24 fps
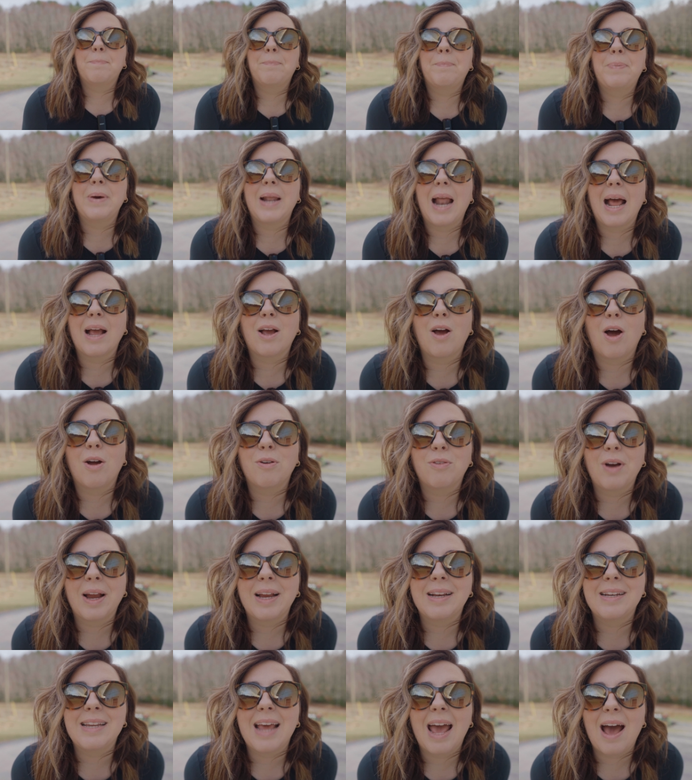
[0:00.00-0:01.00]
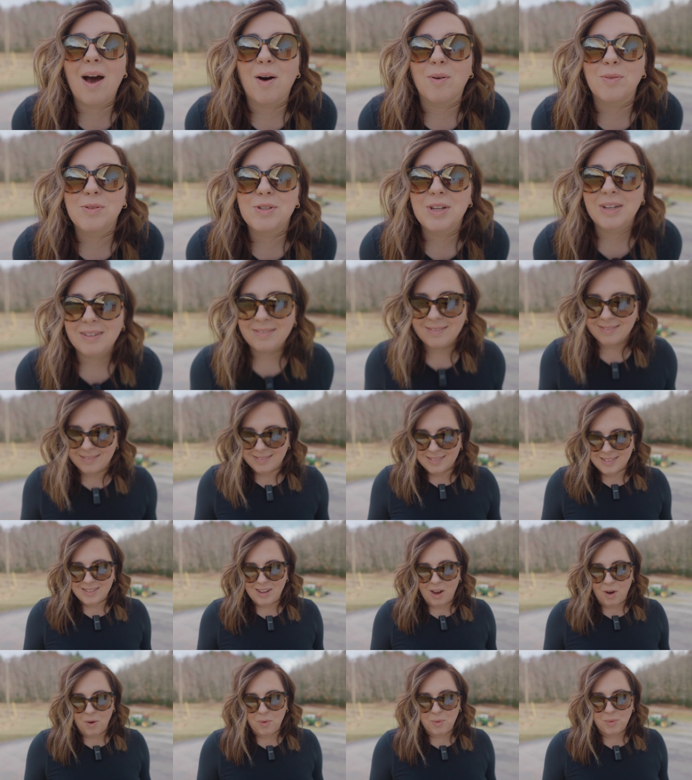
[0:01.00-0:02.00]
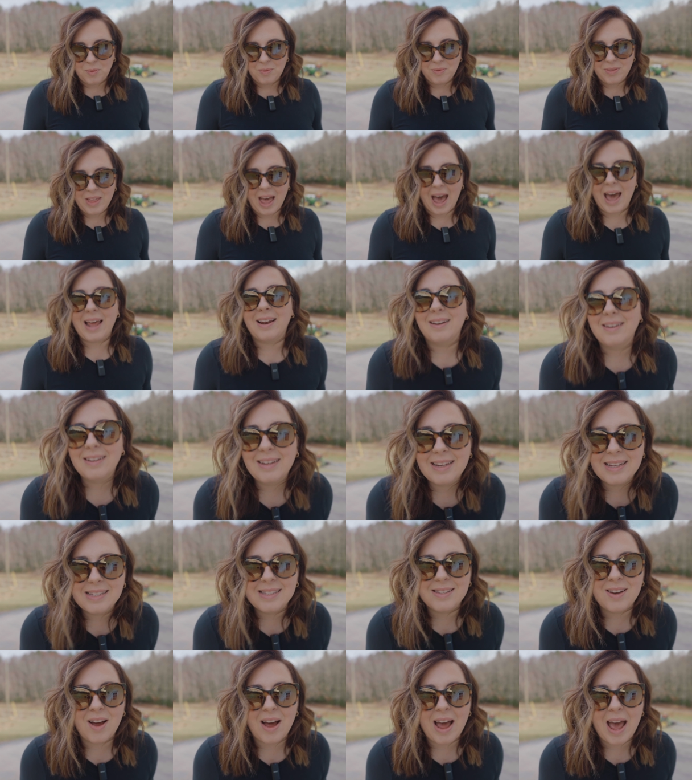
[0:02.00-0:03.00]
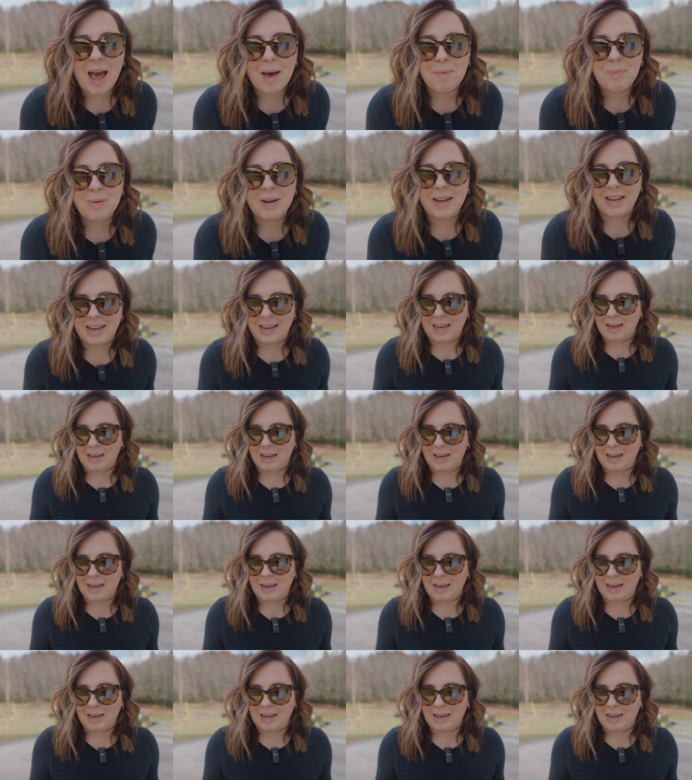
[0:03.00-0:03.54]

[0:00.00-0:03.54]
But I got rained out. So that is not happening